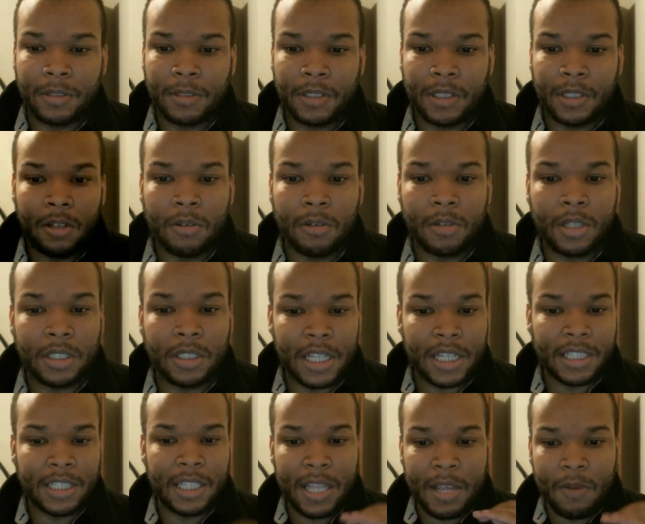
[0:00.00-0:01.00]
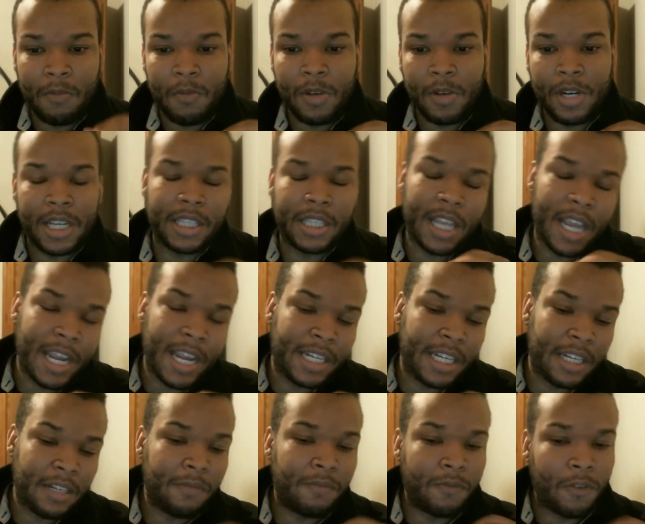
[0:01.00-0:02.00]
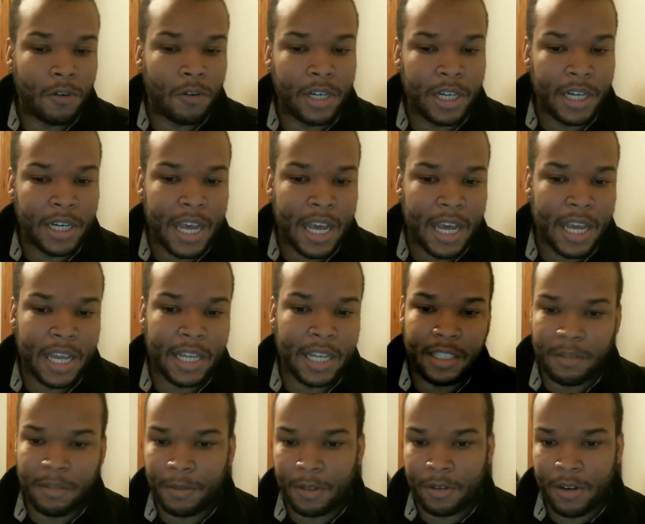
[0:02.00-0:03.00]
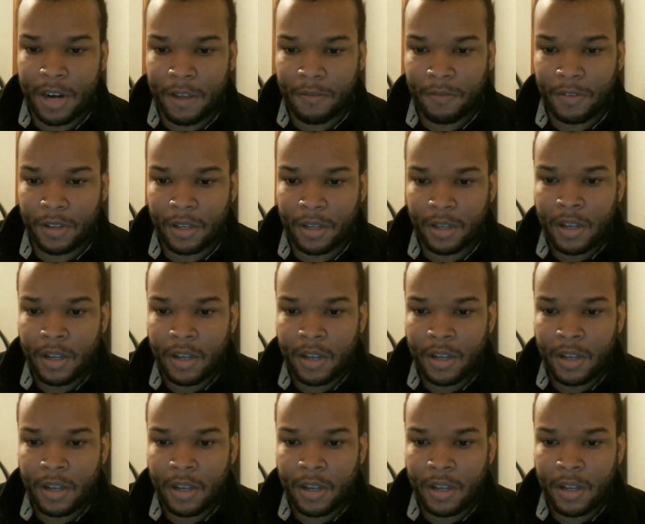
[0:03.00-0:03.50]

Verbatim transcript: So, because like I said, they want to get the 18 to 49 demographic.